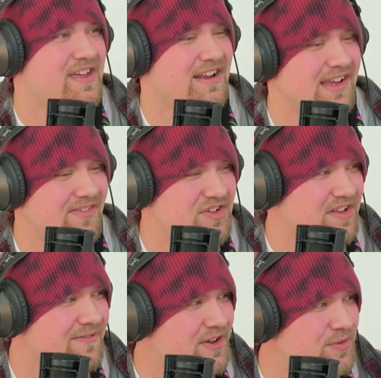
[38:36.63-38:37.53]
of give each other
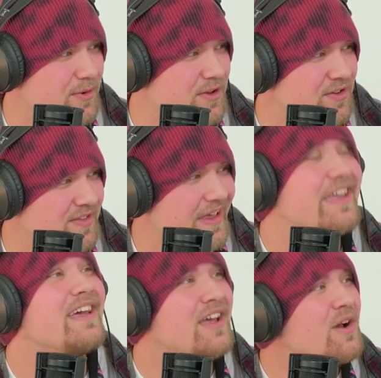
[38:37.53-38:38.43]
visual cues, like
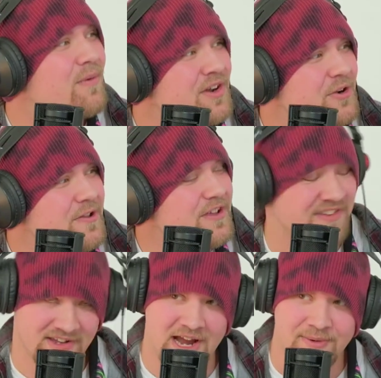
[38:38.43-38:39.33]
we're doing this,
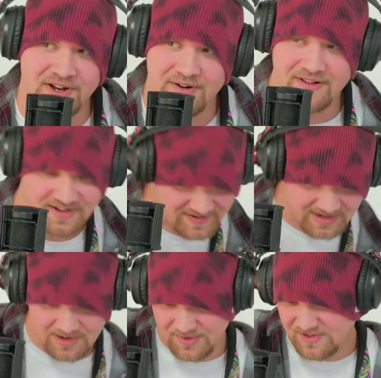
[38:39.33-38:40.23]
yeah, we're doing this, and
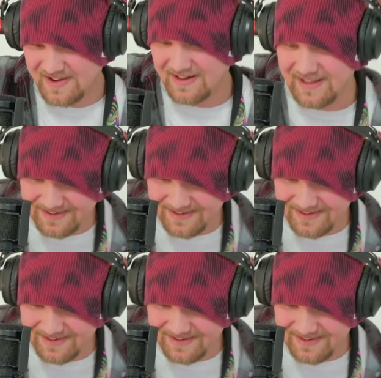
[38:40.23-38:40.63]
then we just kind of like,